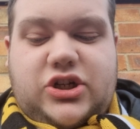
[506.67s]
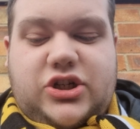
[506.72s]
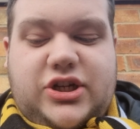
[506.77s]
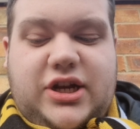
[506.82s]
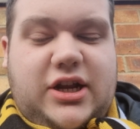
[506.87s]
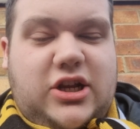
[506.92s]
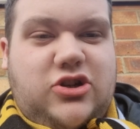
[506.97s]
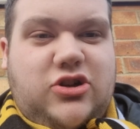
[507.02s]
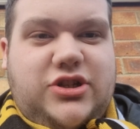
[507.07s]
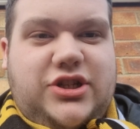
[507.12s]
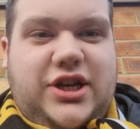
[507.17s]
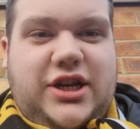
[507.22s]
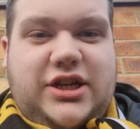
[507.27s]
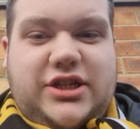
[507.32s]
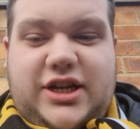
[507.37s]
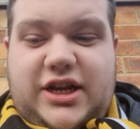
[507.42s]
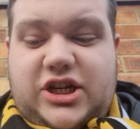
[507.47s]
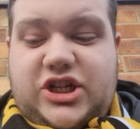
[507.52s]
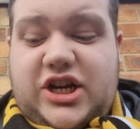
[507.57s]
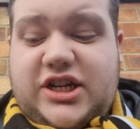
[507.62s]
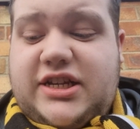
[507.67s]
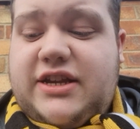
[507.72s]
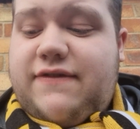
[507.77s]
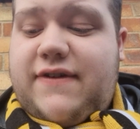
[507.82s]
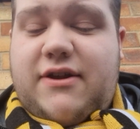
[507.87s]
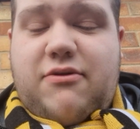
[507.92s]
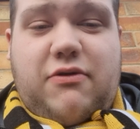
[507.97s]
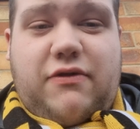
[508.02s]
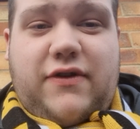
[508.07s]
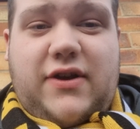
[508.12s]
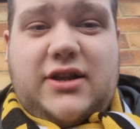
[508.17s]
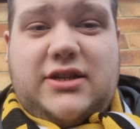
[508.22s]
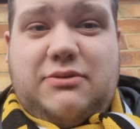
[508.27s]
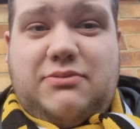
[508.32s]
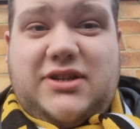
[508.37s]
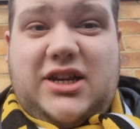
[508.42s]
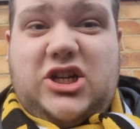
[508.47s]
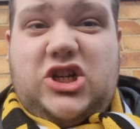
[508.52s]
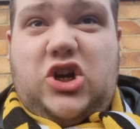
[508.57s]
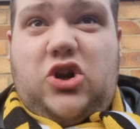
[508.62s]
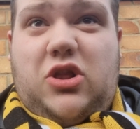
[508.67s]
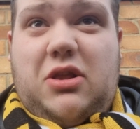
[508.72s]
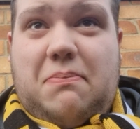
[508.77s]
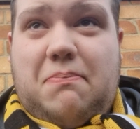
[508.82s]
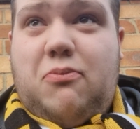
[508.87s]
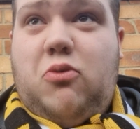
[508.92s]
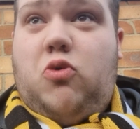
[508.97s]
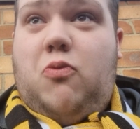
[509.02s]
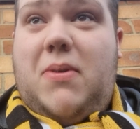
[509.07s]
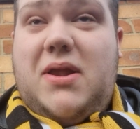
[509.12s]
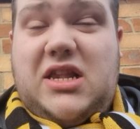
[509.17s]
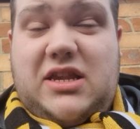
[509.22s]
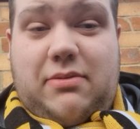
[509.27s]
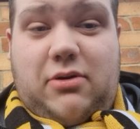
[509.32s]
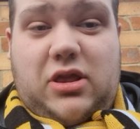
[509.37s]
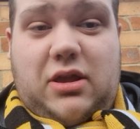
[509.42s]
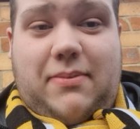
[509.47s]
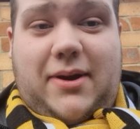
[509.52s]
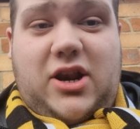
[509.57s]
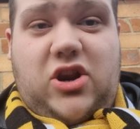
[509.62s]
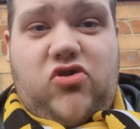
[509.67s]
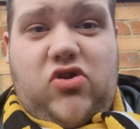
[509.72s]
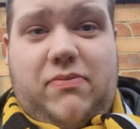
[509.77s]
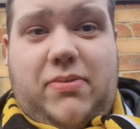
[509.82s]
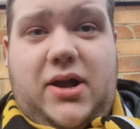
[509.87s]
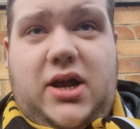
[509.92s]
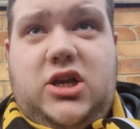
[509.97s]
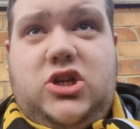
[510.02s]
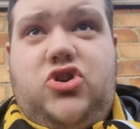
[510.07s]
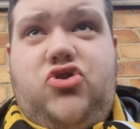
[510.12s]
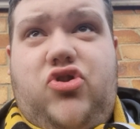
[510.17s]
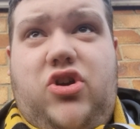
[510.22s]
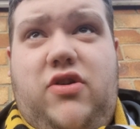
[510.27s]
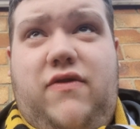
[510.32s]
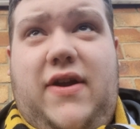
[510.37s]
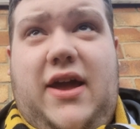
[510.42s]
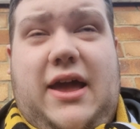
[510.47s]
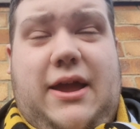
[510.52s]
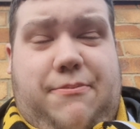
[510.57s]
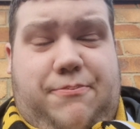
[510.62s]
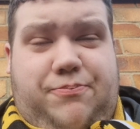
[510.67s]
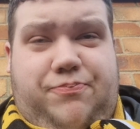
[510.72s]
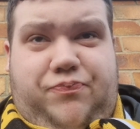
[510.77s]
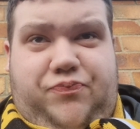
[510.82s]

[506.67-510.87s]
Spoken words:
Sanders on 16. Jesse Fenn with 13 was actually meant to be on the bench for the Parsons Road game.